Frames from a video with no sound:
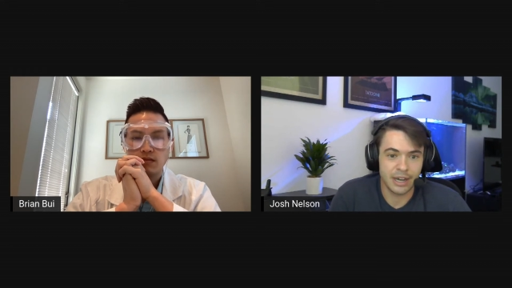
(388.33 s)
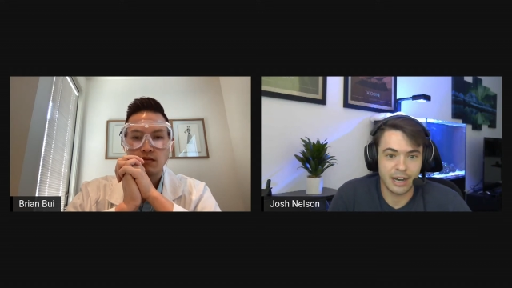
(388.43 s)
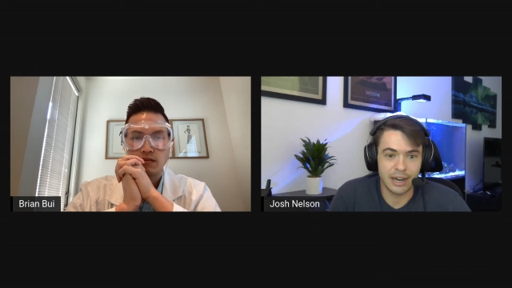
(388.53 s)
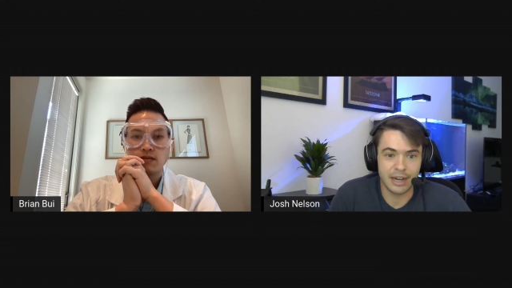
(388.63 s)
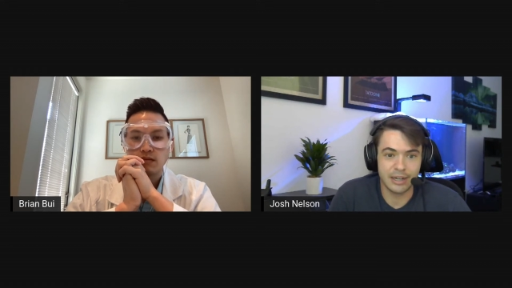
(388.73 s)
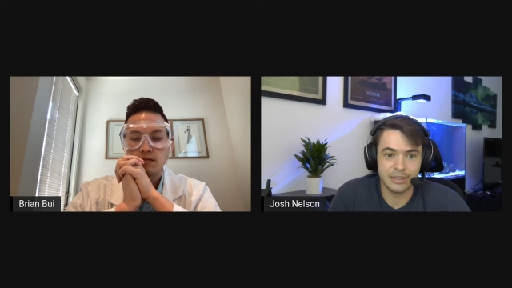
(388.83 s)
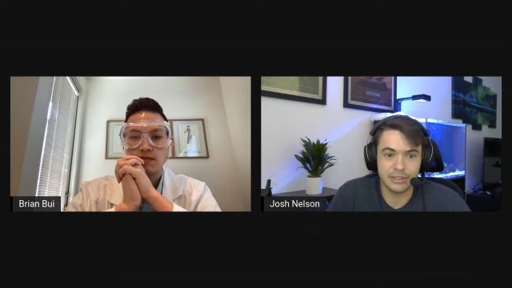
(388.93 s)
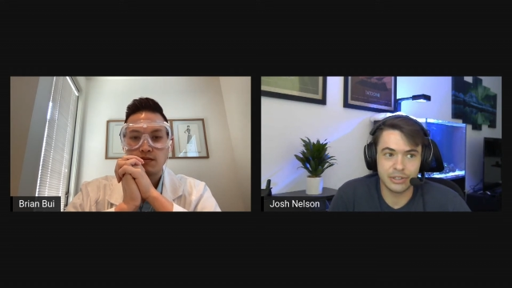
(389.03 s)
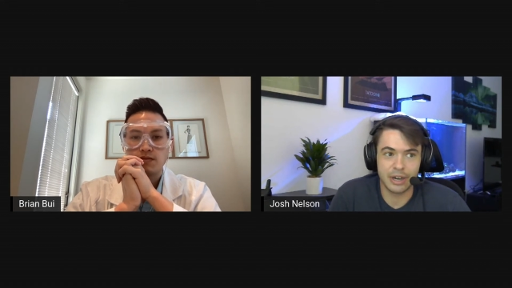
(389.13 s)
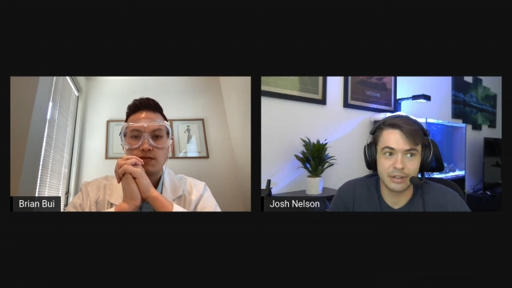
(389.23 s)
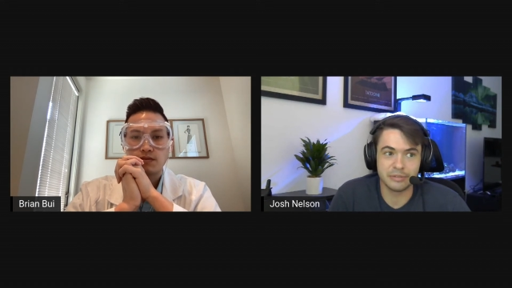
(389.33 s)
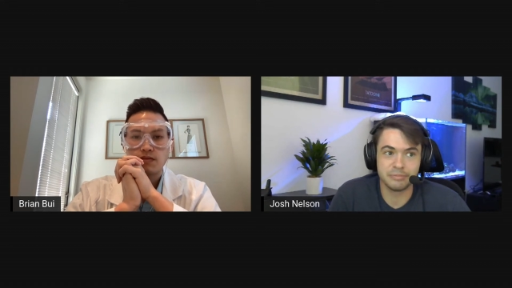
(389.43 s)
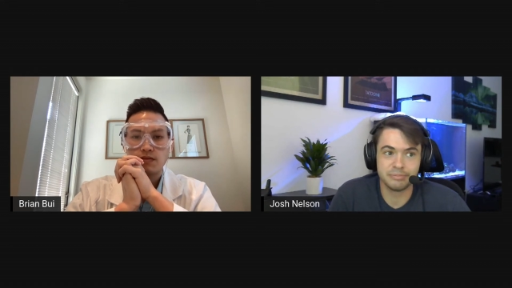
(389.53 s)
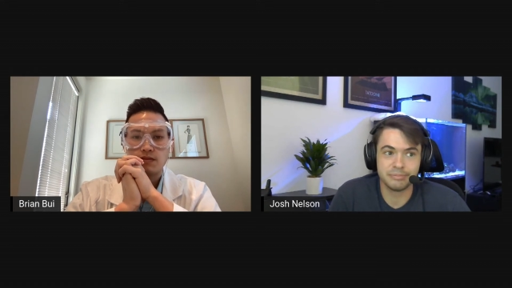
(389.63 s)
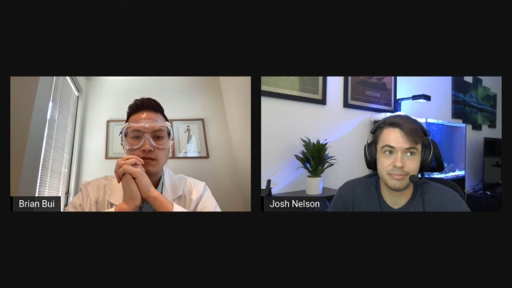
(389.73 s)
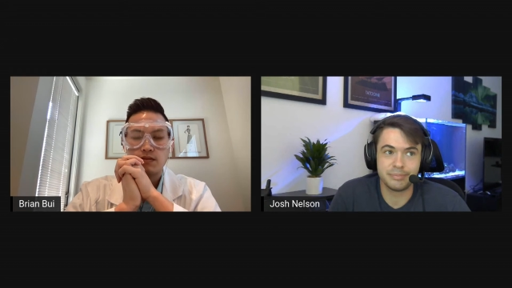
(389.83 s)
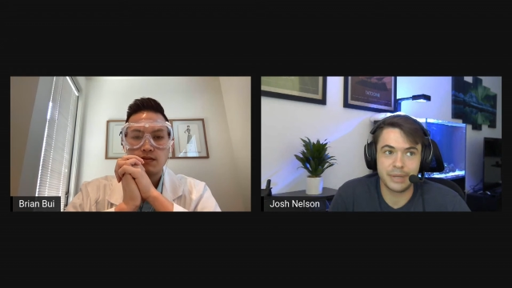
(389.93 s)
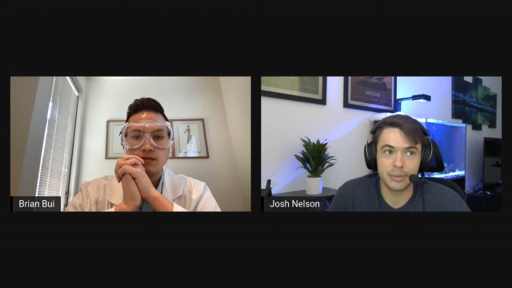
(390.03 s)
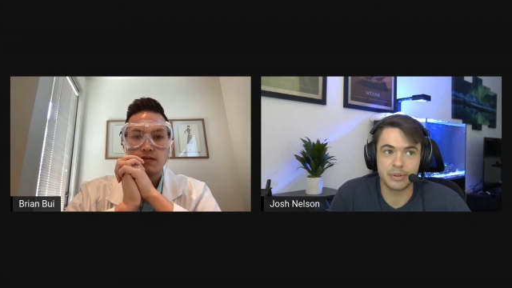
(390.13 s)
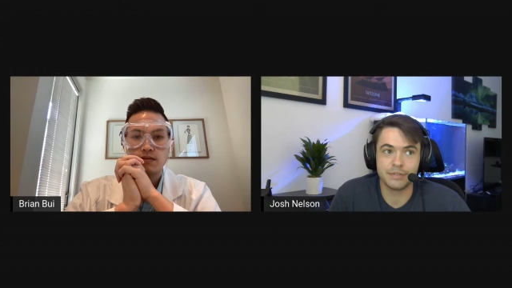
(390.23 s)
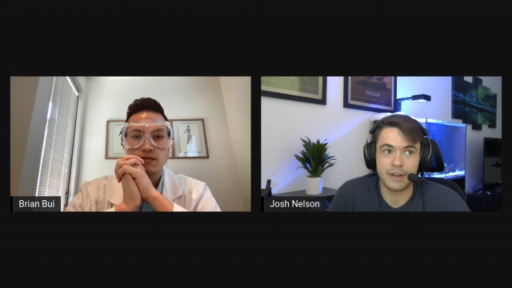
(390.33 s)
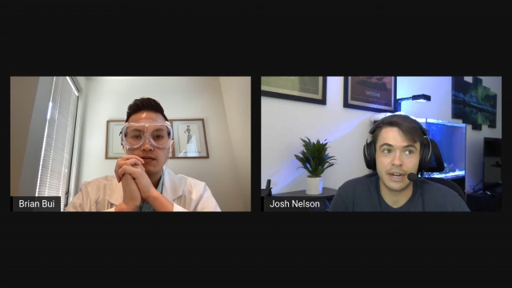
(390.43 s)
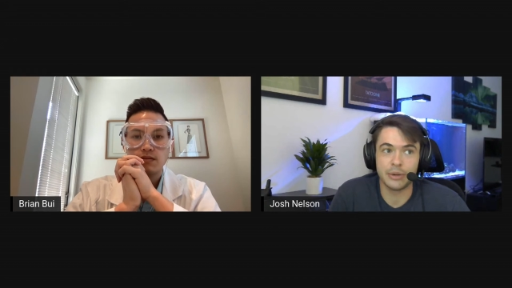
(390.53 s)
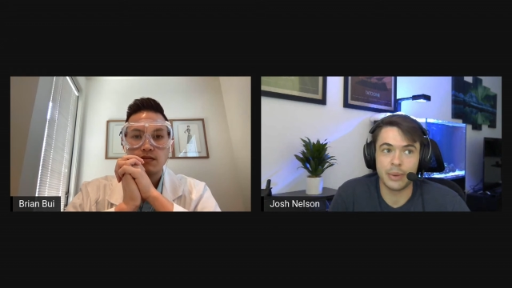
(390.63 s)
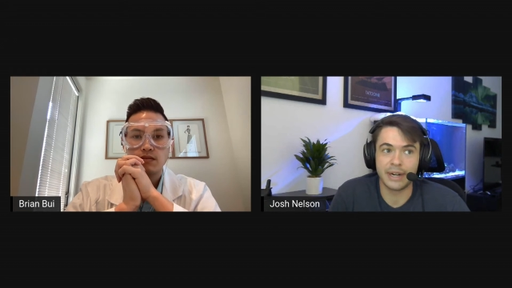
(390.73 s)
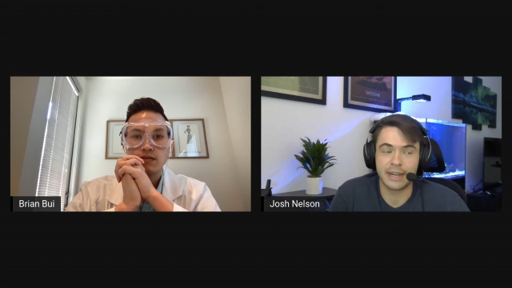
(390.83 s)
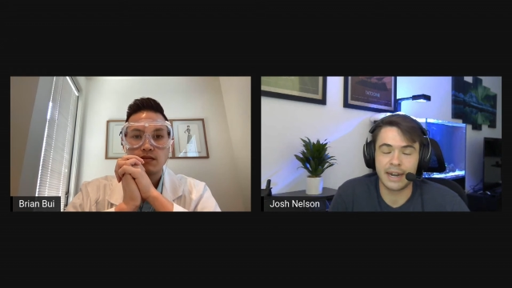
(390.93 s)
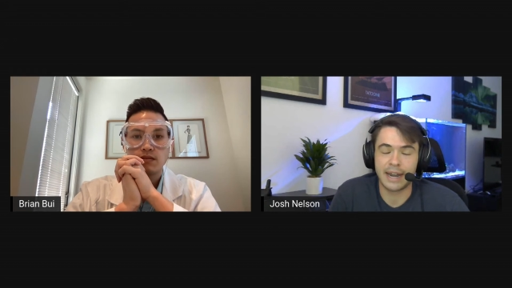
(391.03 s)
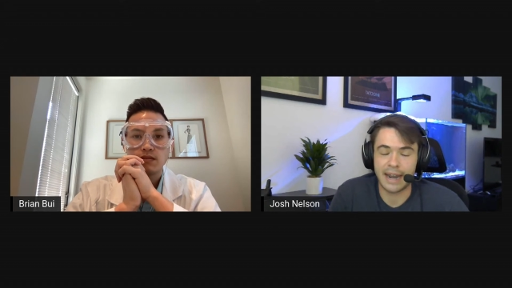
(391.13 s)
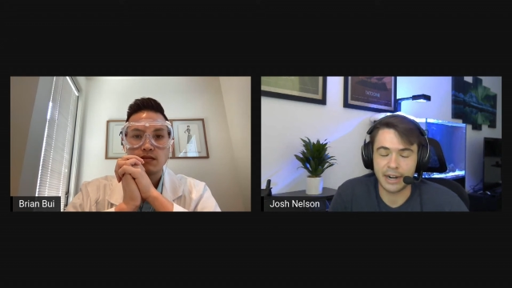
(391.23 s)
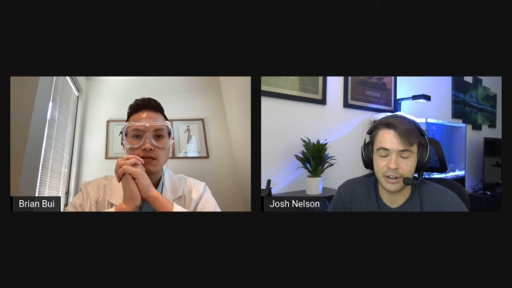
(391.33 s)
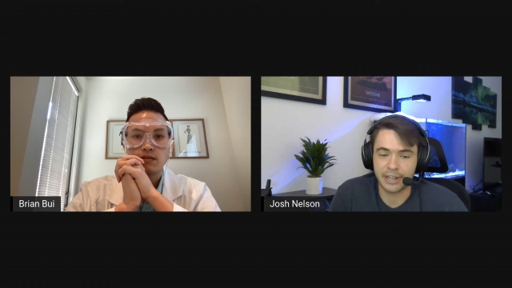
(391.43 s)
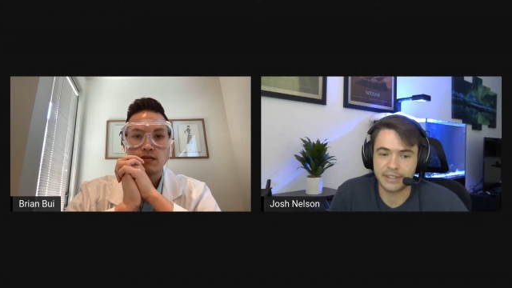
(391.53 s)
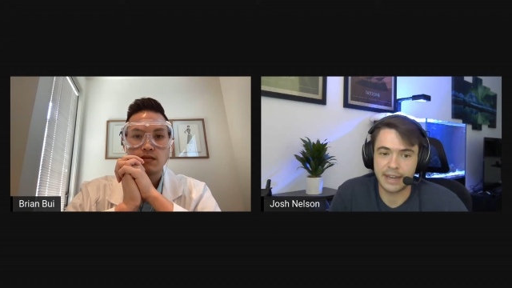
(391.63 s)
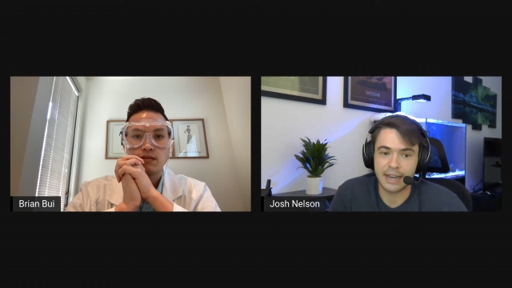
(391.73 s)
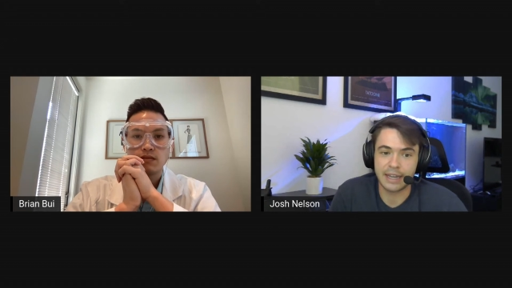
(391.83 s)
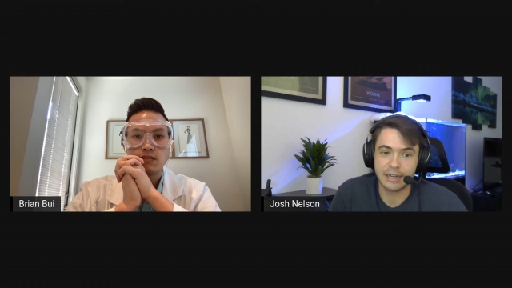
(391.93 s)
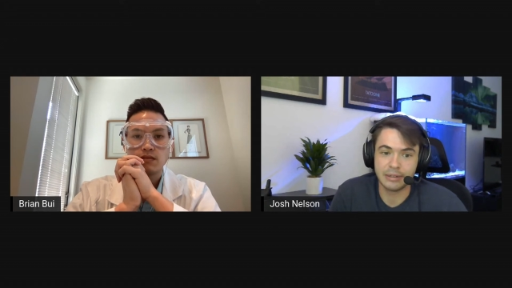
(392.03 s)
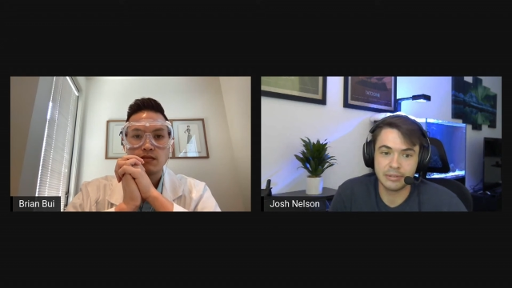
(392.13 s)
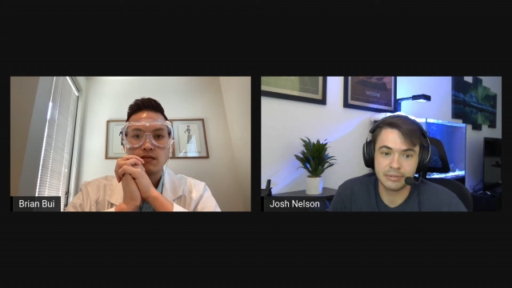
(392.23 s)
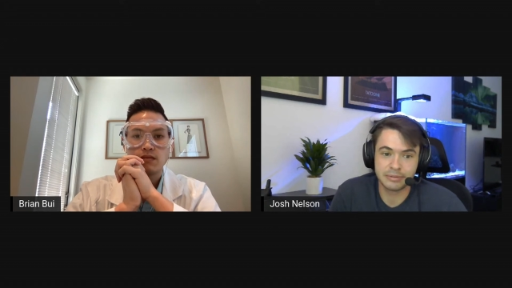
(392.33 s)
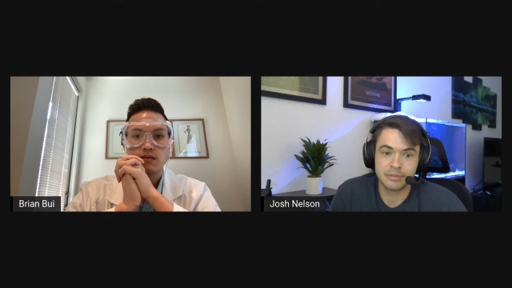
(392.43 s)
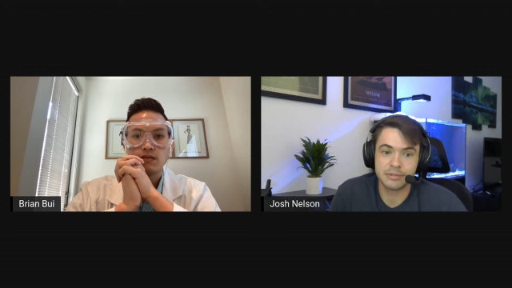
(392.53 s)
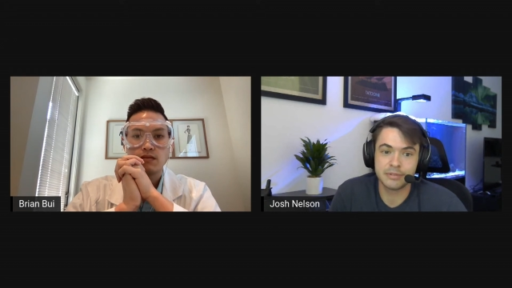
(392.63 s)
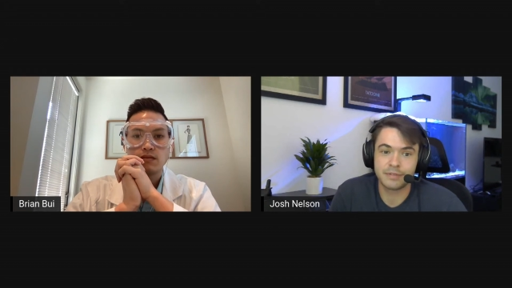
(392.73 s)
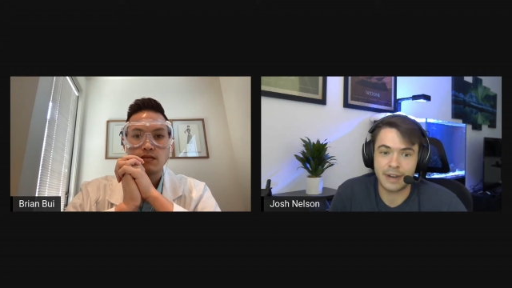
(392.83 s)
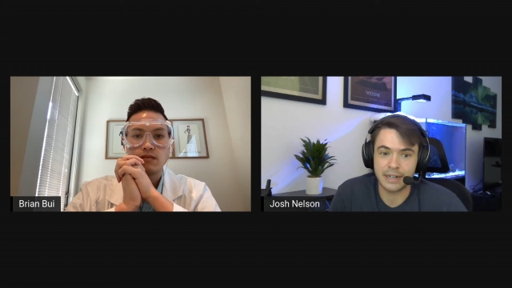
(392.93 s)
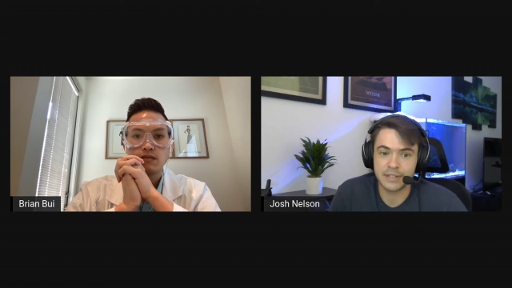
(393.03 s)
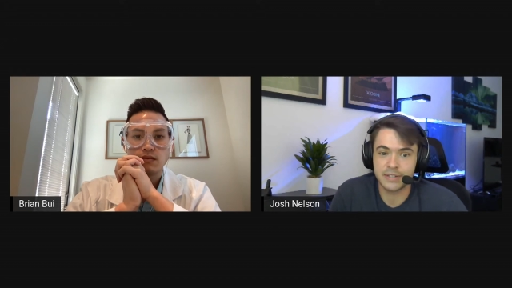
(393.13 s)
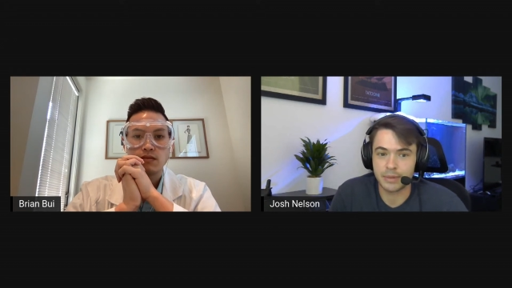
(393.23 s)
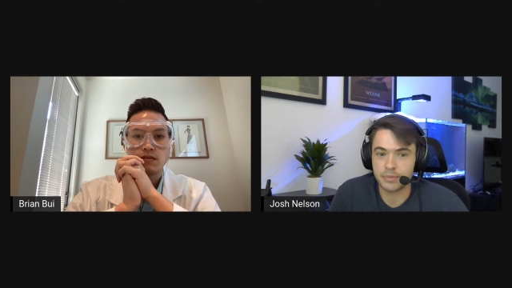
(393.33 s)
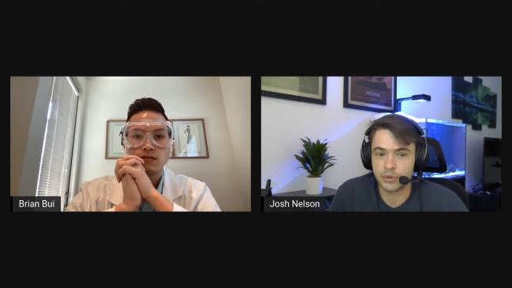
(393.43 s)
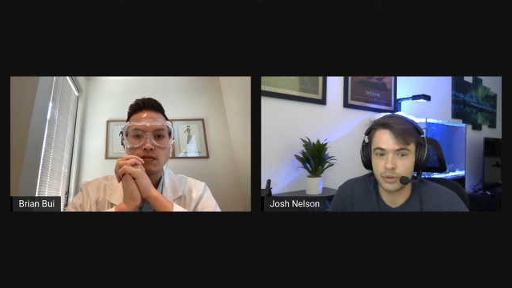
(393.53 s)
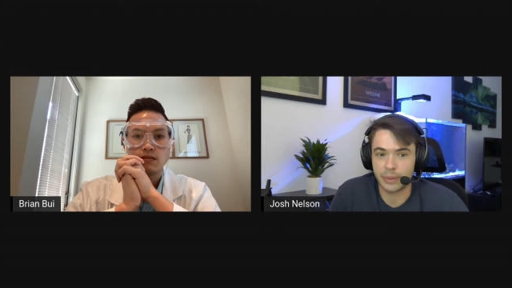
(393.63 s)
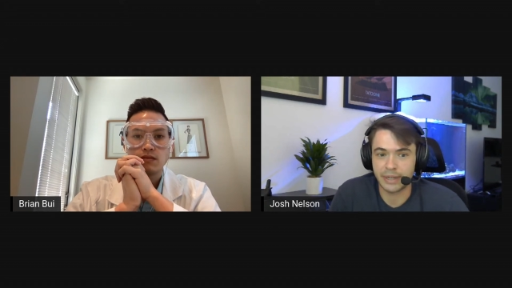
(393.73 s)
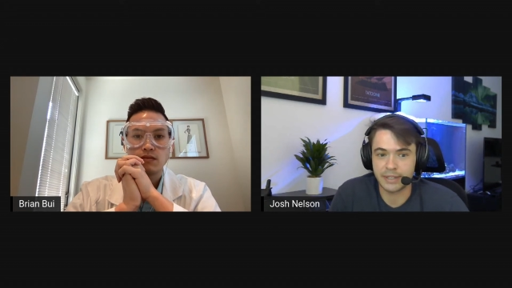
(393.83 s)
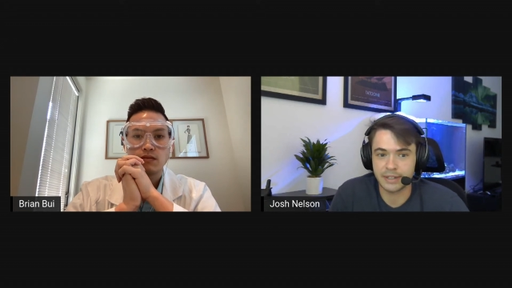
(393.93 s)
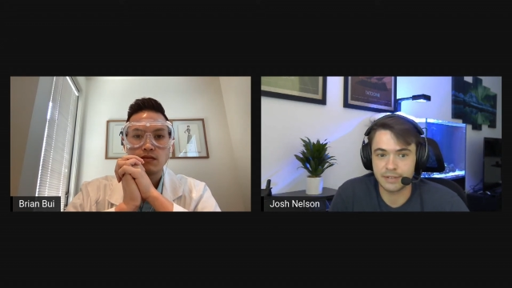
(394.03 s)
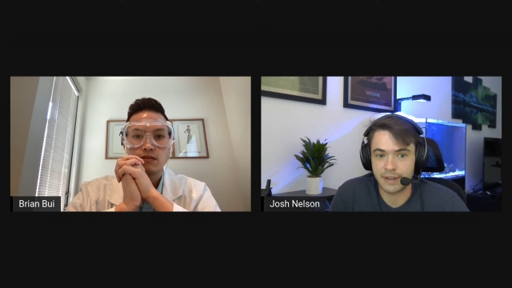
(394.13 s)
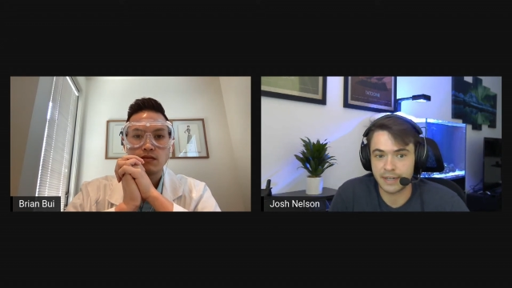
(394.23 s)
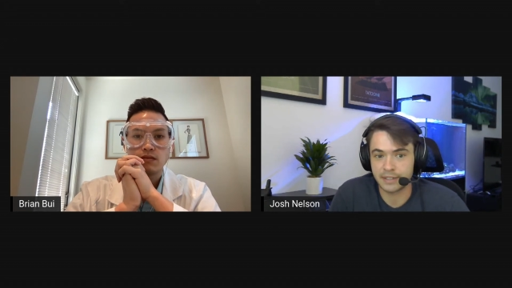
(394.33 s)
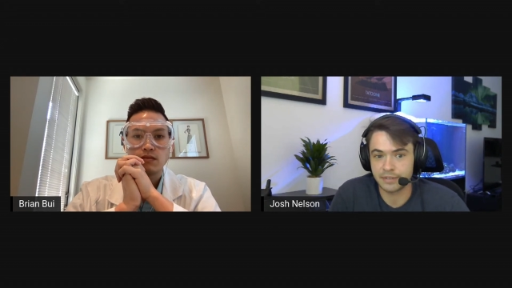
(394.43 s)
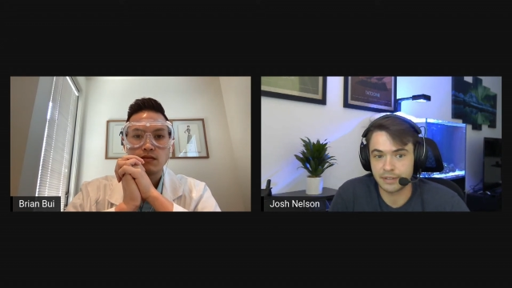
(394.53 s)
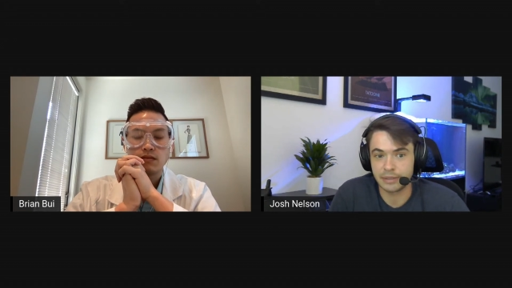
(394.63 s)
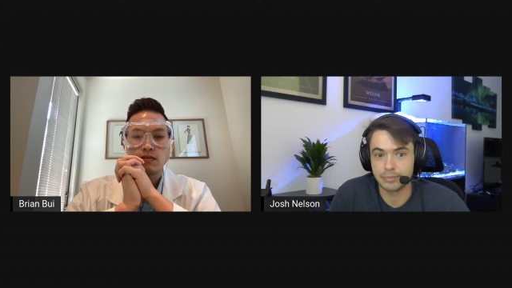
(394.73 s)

Speaker 1: uh, you got to be able to find a way to kind of aggregate that and find some sort of way to effectively